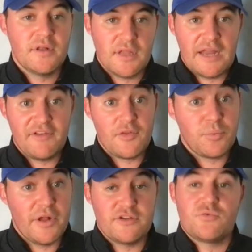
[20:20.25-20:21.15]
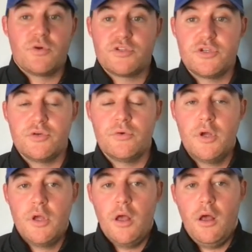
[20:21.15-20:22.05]
A lot of other players were too
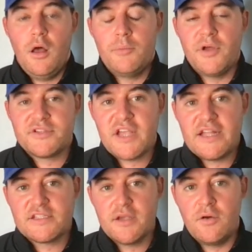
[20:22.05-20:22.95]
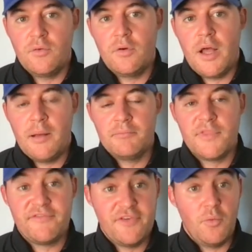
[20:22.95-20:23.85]
on both sides. So
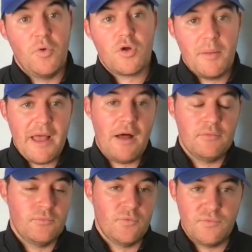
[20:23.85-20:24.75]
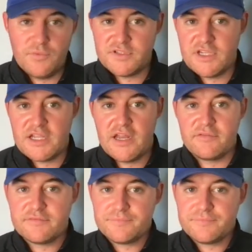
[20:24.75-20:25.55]
the film will come out and we'll see kind of,